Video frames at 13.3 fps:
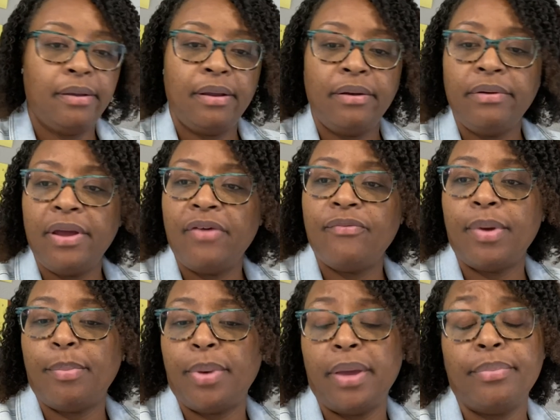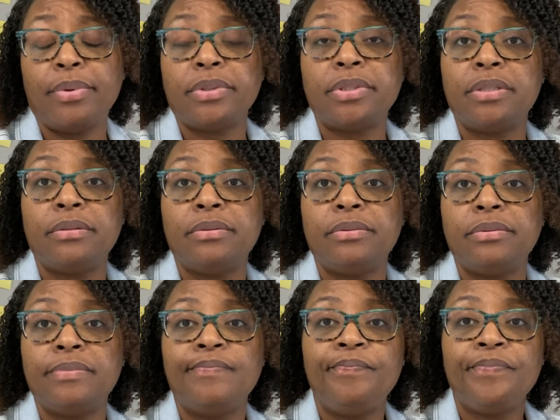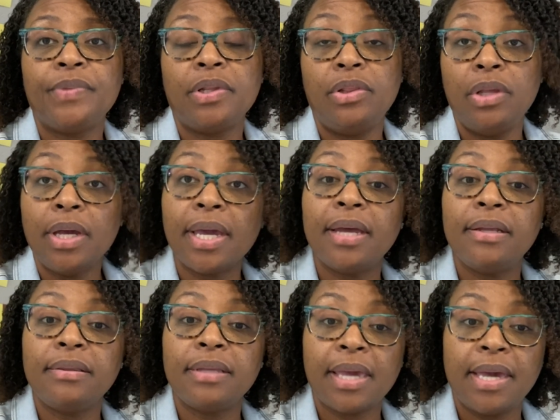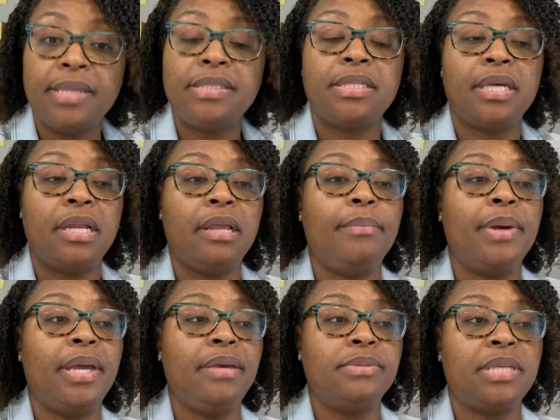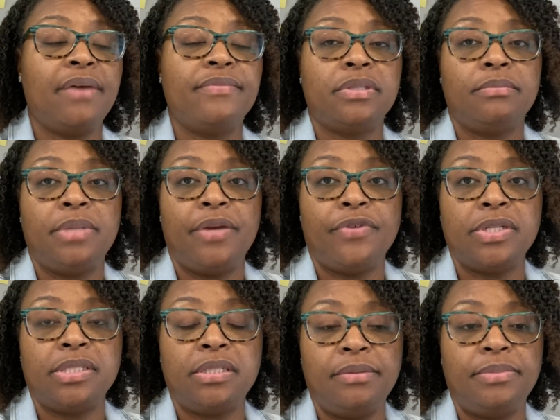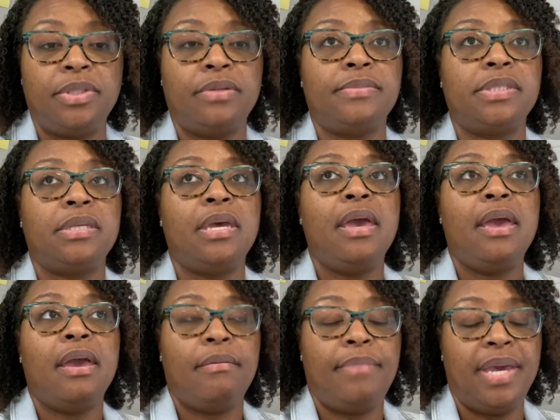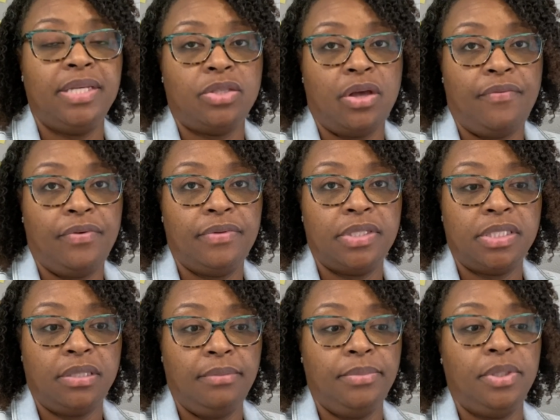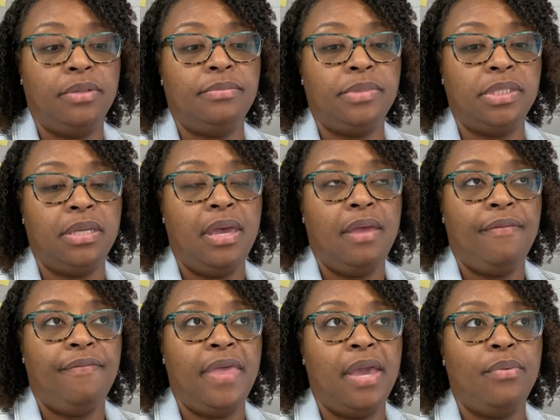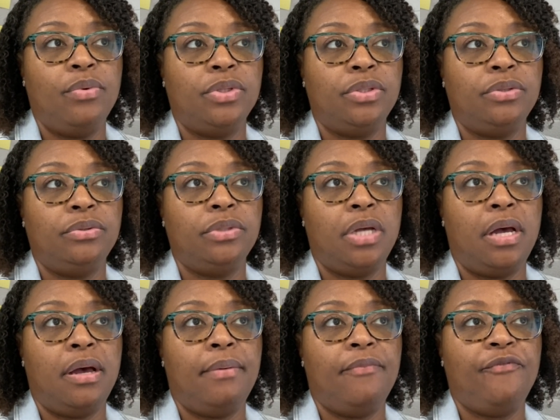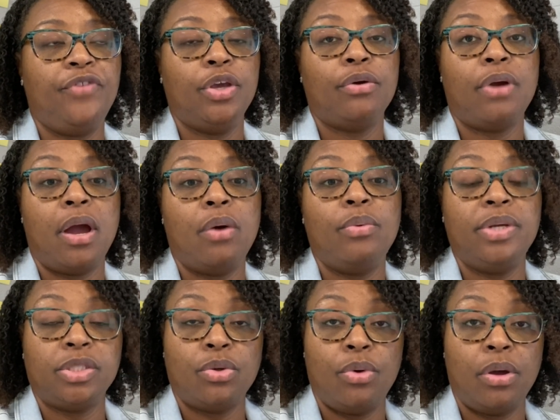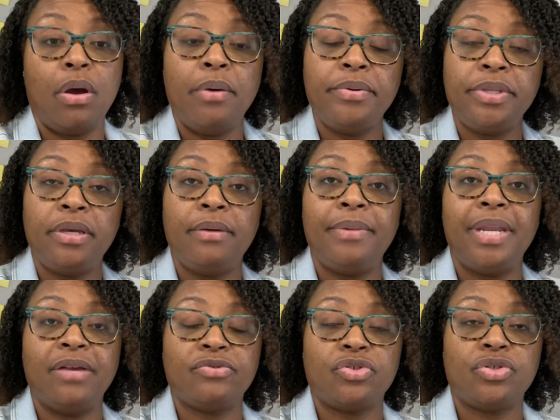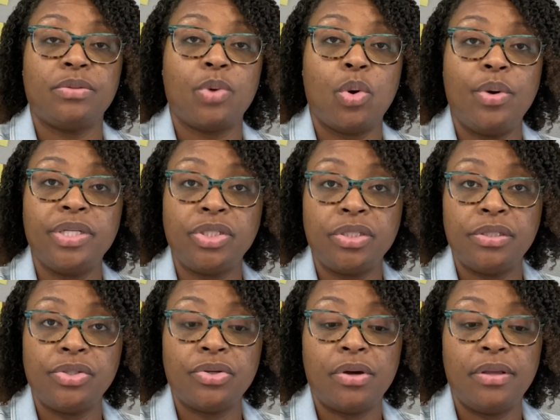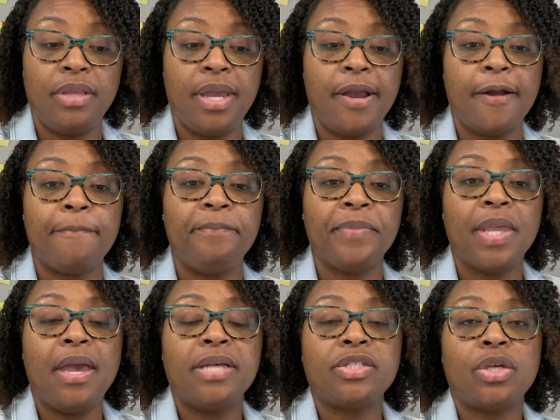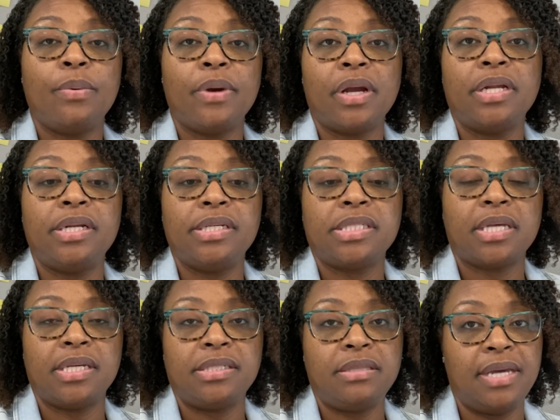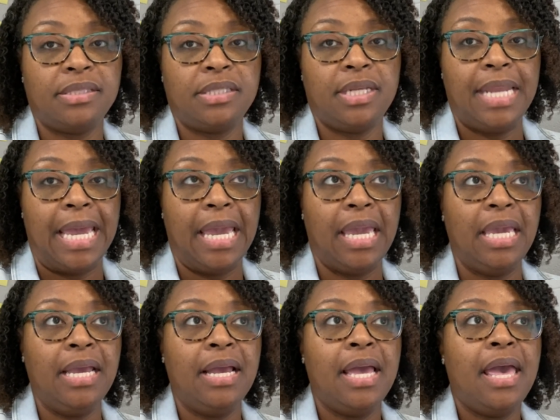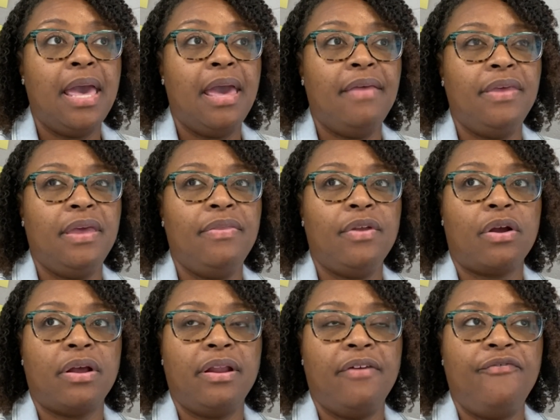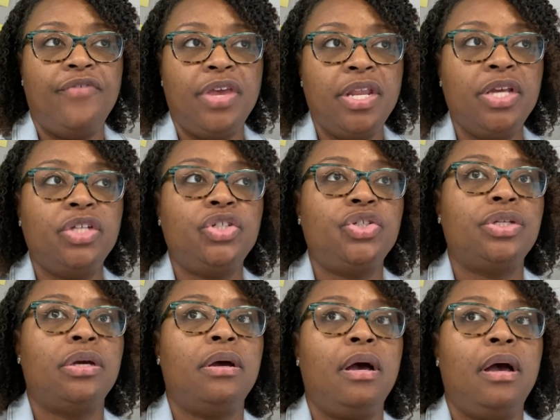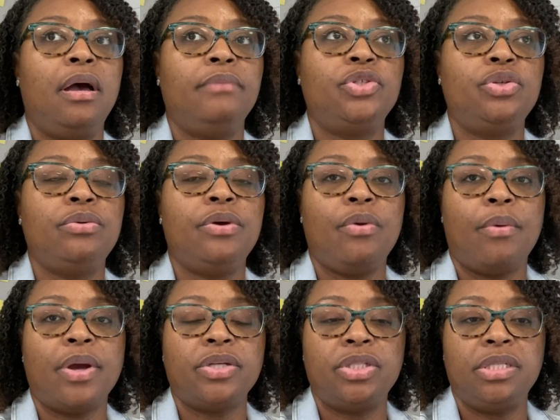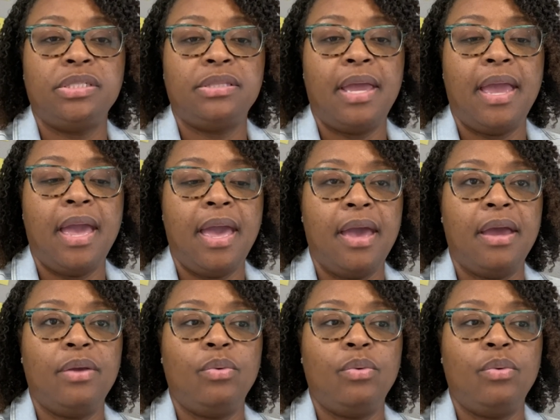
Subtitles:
I don't have my paper to look at the case study, but he was having some different symptoms, and based off of the symptoms, they will figure out what's going on with him and answer some questions on there. So we're going to discuss that today, and then they're going to finish 2 other worksheets they had.